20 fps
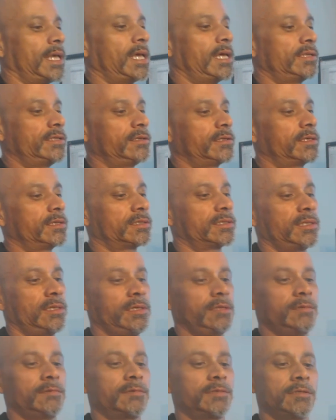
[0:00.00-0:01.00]
As you can
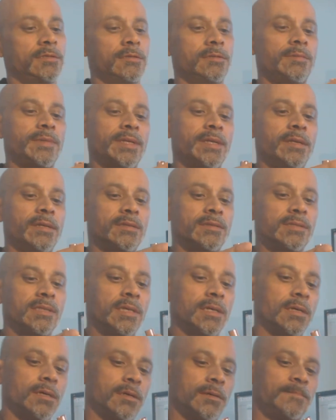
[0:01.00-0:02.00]
see, YouTube, it
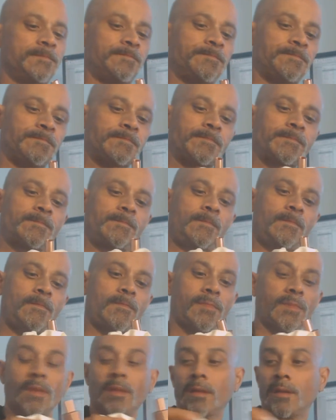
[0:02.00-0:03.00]
is
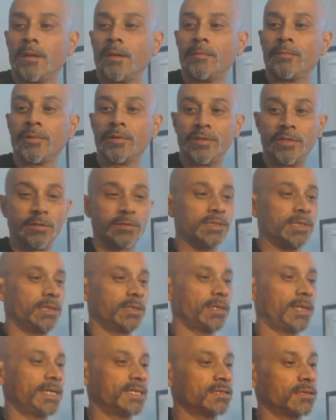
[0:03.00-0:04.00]

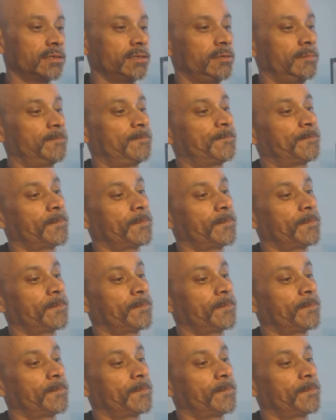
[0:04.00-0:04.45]
producing nicely.